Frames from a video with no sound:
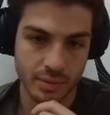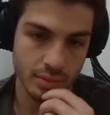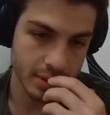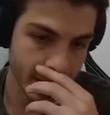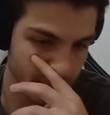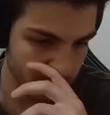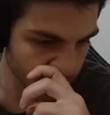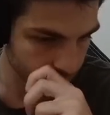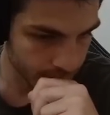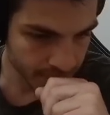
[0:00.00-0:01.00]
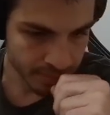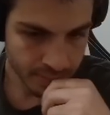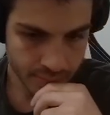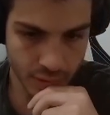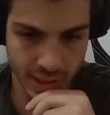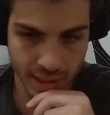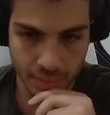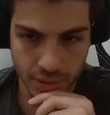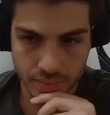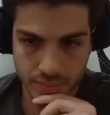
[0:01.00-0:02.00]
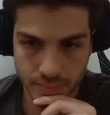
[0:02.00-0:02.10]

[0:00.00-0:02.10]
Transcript: We'll take a blue. We'll take a blue.